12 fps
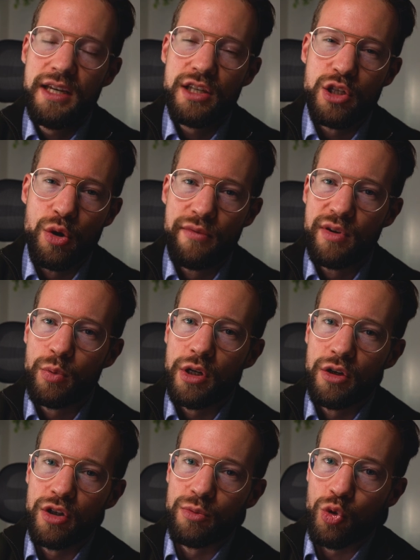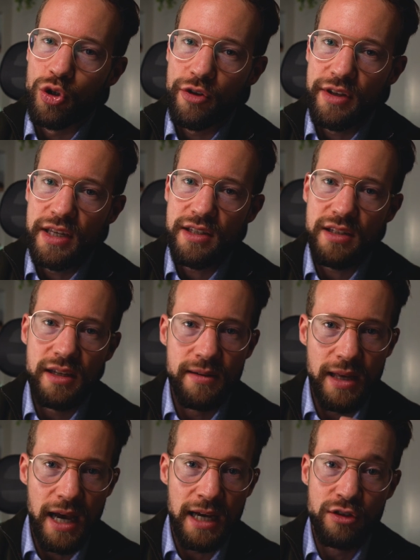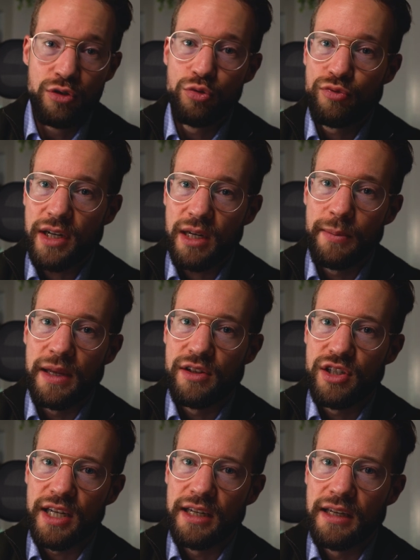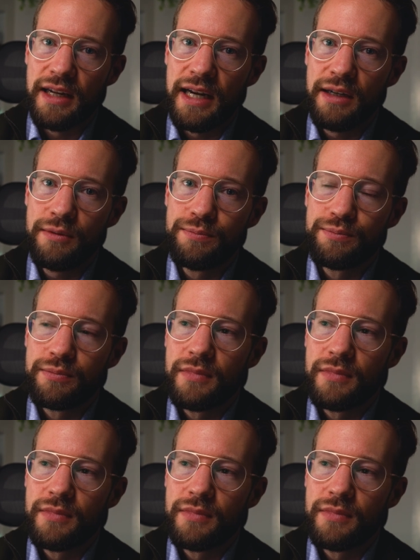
So if you want to learn more on this, I do recommend checking it out.